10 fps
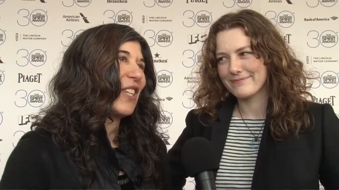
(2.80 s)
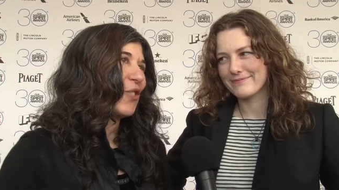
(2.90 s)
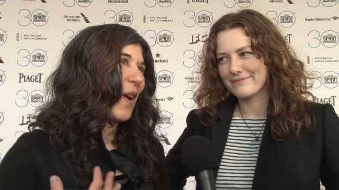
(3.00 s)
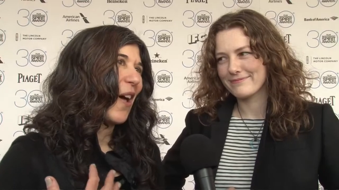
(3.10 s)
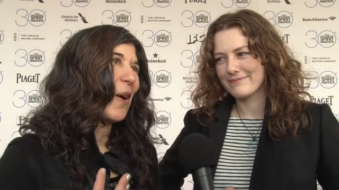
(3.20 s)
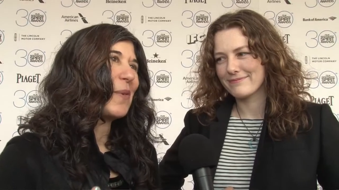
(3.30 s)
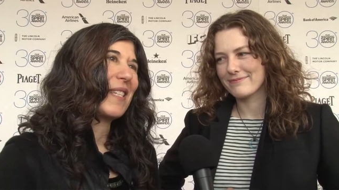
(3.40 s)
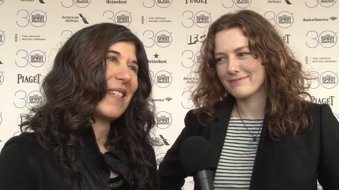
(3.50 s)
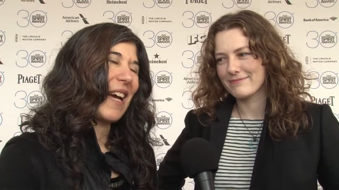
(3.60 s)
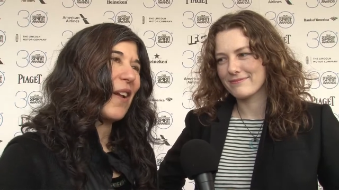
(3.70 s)
Speaker 1: Stray Dog
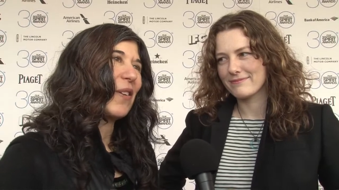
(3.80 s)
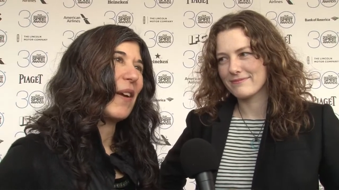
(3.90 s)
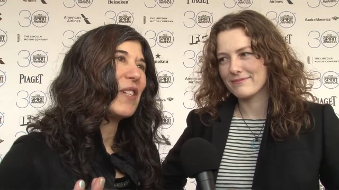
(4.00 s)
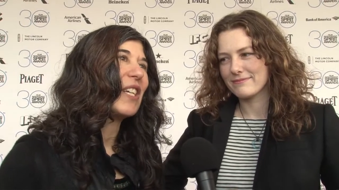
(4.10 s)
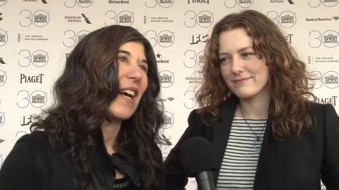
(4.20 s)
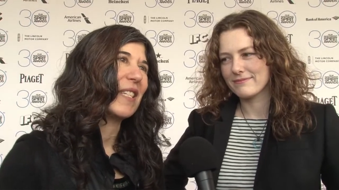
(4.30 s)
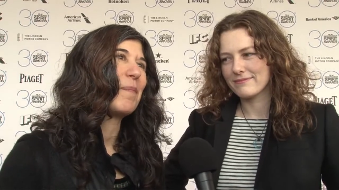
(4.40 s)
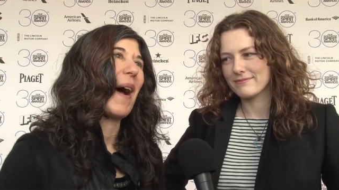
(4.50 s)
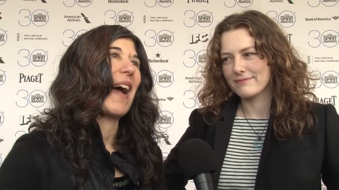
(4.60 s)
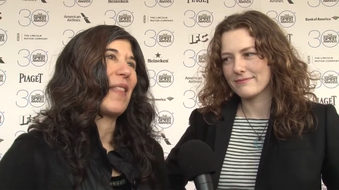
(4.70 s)
was the title given to
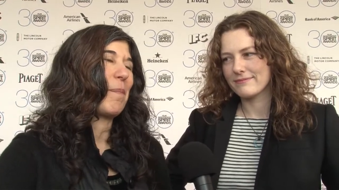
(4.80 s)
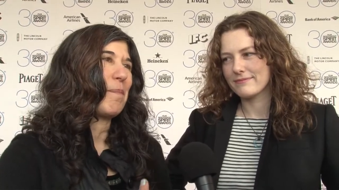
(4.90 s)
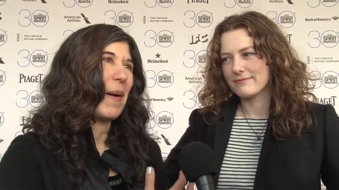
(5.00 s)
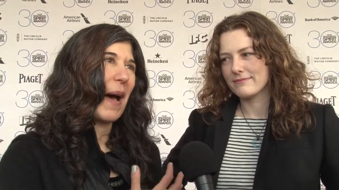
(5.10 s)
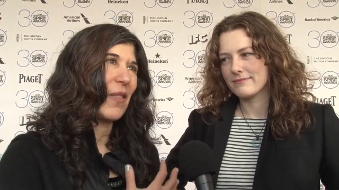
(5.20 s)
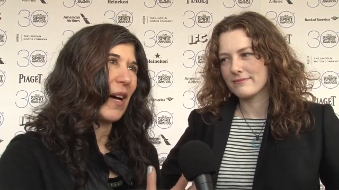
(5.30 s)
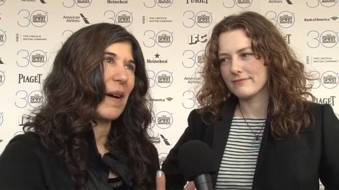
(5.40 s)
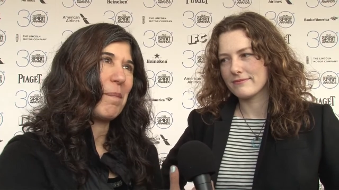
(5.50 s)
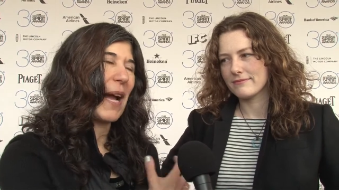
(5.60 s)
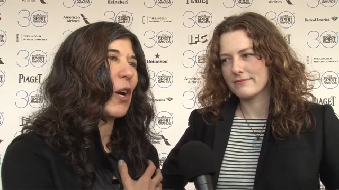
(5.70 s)
us by the,
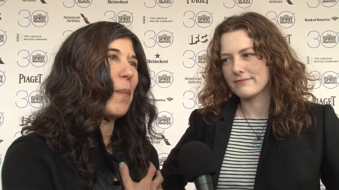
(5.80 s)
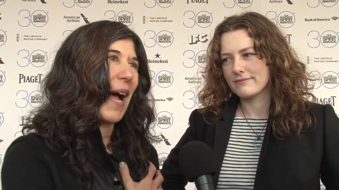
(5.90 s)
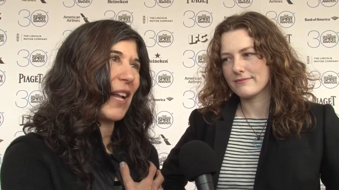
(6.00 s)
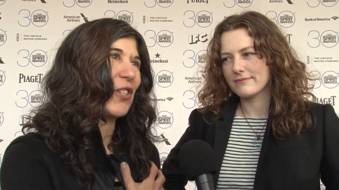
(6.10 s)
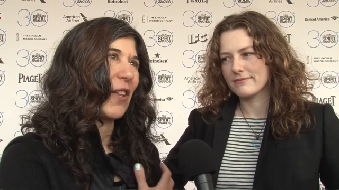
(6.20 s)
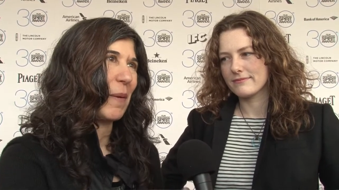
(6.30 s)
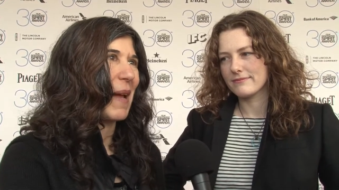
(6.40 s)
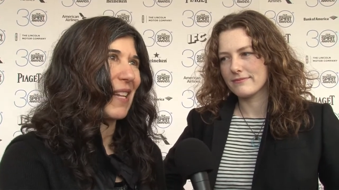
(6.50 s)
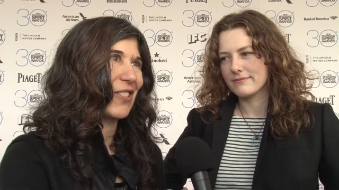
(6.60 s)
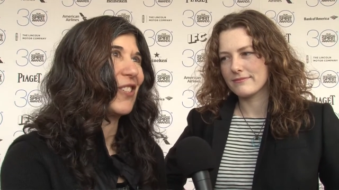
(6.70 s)
the biker patch on the
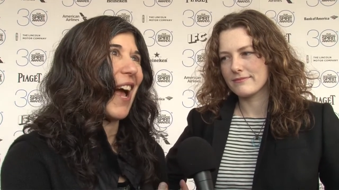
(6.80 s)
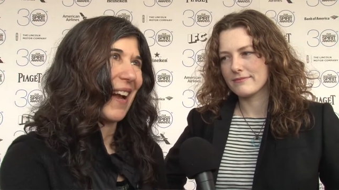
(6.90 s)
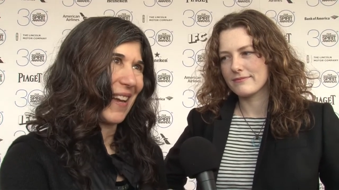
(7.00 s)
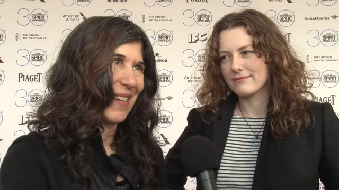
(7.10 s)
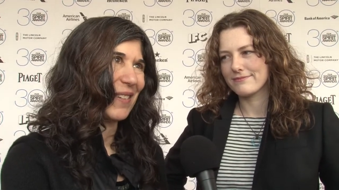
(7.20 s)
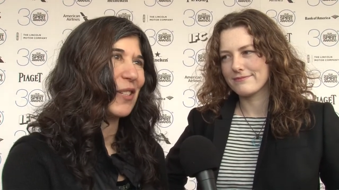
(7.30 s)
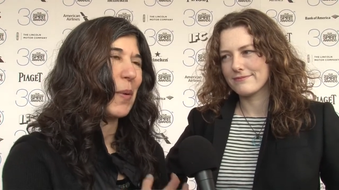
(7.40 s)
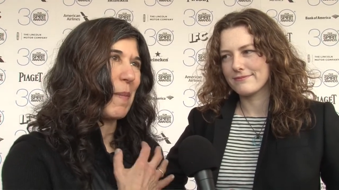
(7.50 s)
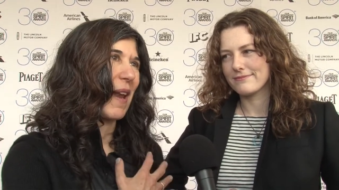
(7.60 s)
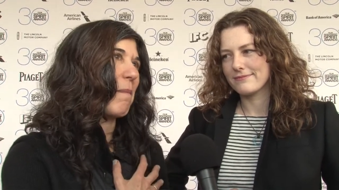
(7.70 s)
man's jacket.
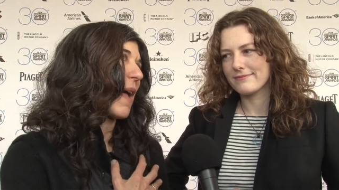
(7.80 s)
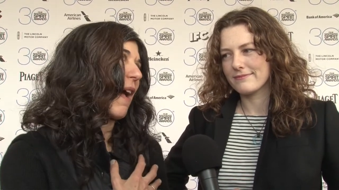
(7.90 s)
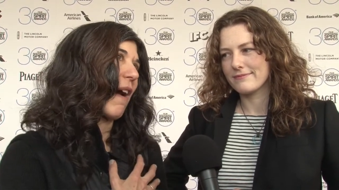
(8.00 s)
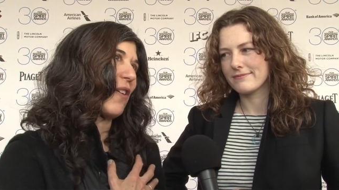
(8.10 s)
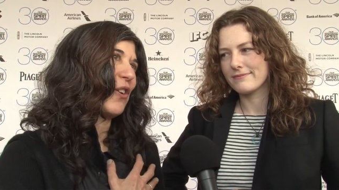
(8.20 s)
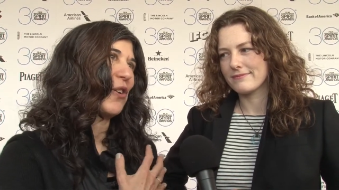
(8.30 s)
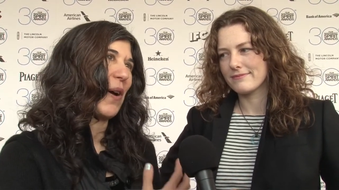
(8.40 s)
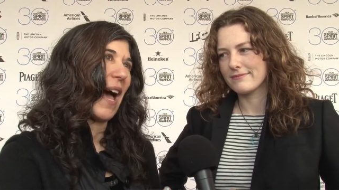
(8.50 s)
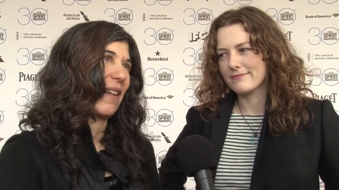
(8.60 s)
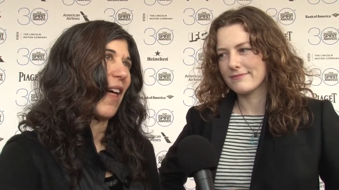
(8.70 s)
So we met a man who
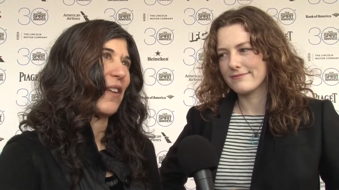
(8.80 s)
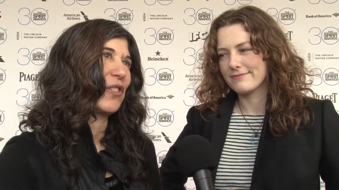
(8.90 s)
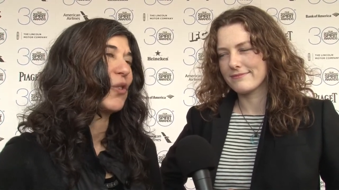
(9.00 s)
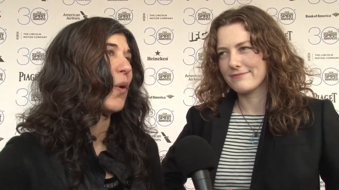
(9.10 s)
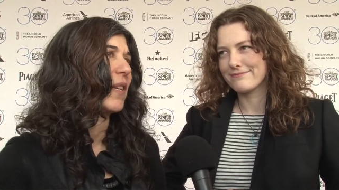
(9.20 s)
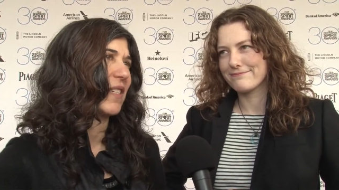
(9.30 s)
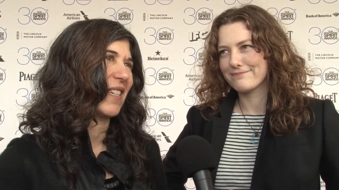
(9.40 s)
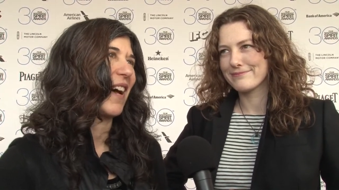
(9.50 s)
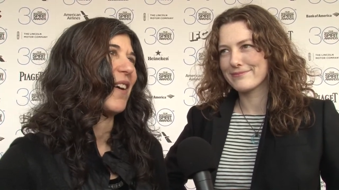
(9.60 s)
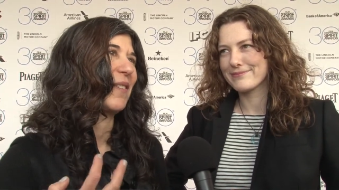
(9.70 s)
had a lot of stories to
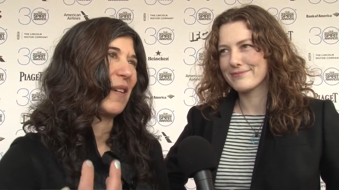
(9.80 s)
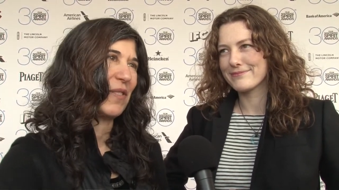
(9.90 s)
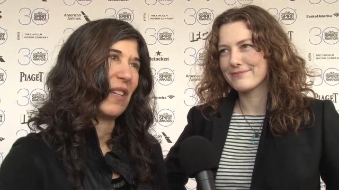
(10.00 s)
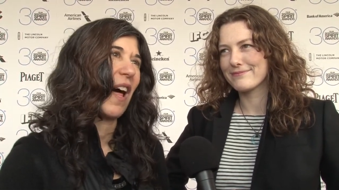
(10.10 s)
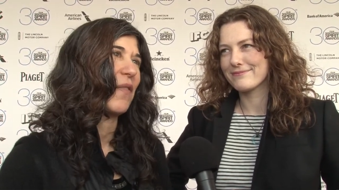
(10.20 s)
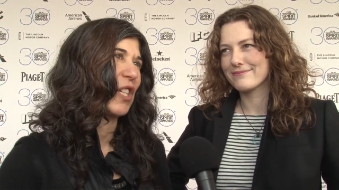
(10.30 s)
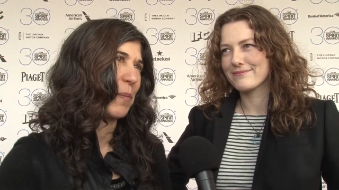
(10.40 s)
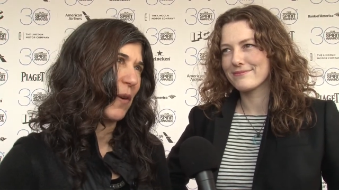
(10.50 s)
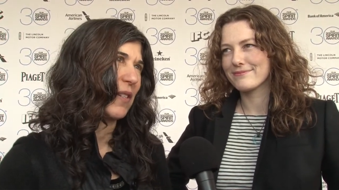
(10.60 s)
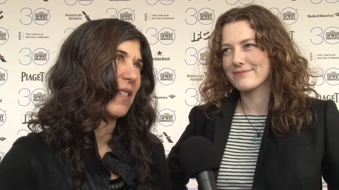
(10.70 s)
tell, lived a lot of
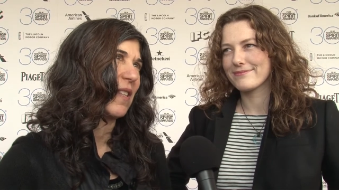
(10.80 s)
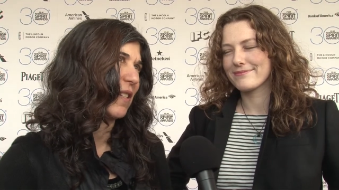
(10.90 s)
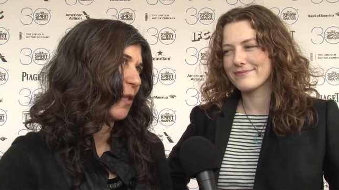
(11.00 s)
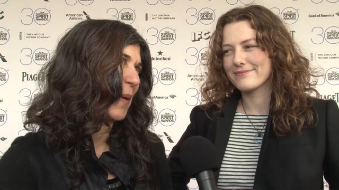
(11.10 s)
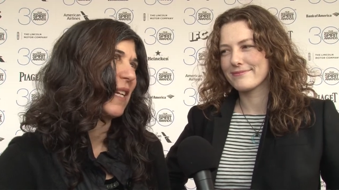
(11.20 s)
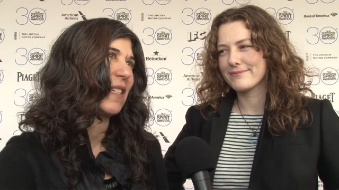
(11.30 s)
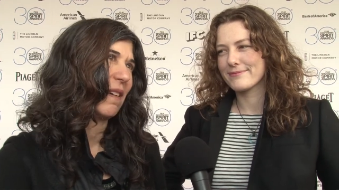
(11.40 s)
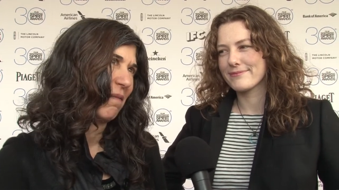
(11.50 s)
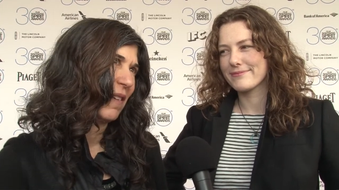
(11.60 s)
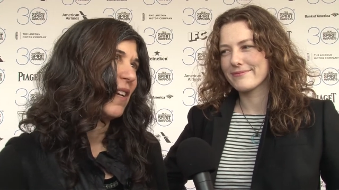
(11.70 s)
experiences that speak
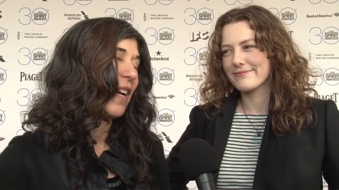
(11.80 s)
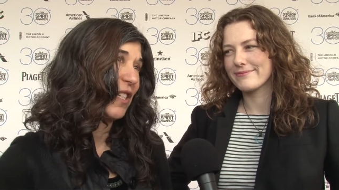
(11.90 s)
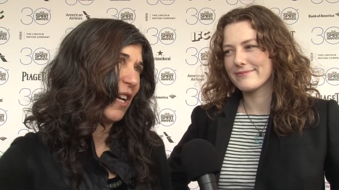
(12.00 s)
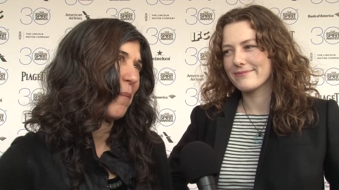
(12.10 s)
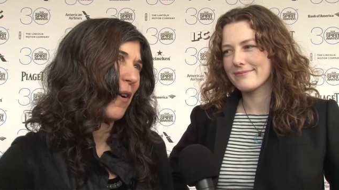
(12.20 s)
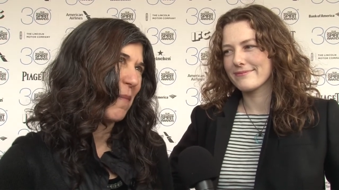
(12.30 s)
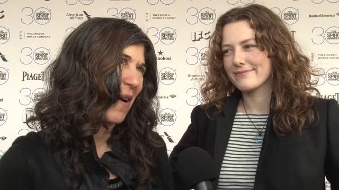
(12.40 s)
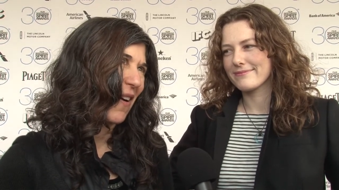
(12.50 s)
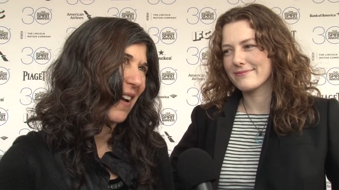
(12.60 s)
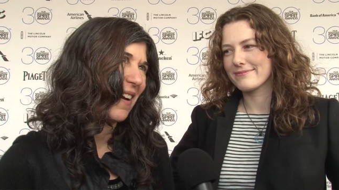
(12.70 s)
to contemporary
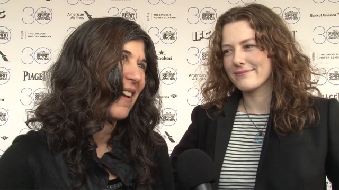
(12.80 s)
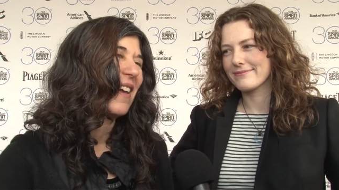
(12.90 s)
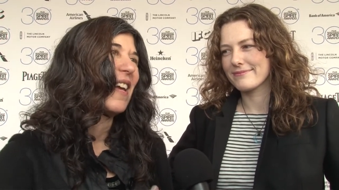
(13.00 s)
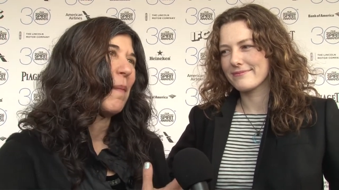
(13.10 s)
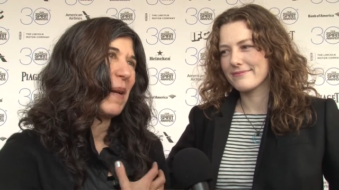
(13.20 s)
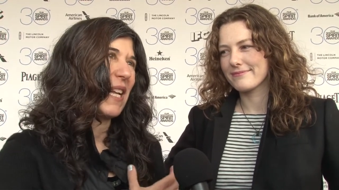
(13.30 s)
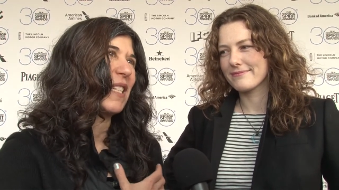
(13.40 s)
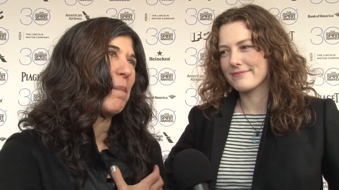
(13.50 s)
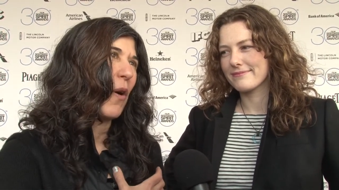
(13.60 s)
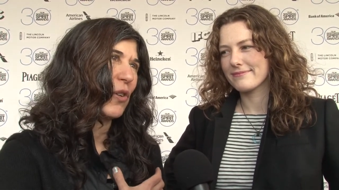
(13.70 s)
America, but
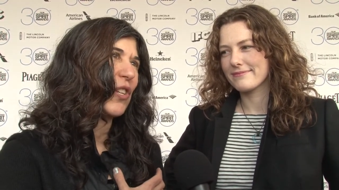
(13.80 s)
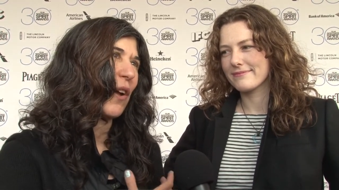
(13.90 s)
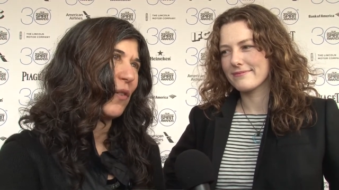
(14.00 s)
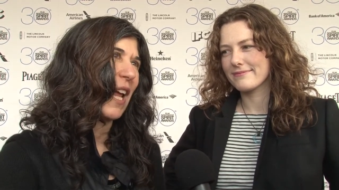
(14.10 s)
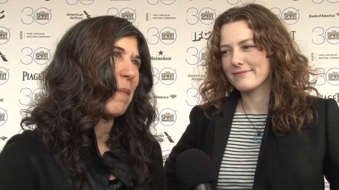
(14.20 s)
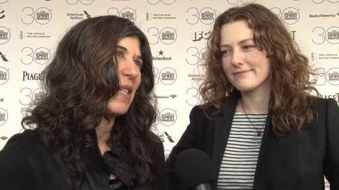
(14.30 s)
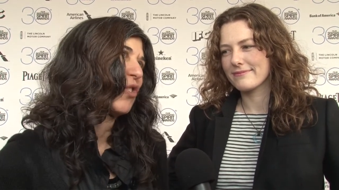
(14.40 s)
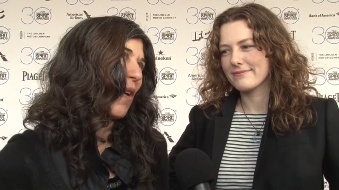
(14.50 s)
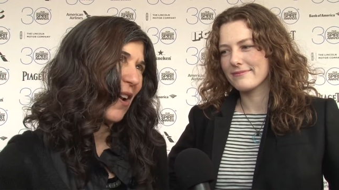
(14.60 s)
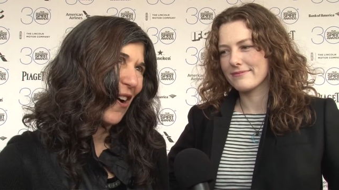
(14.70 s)
his motorcycle name is
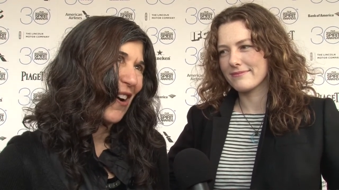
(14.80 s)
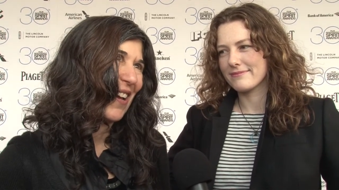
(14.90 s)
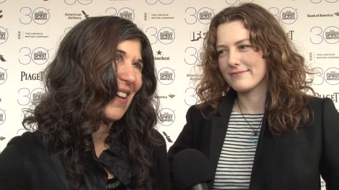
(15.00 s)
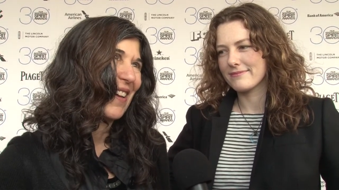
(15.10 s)
Stray Dog.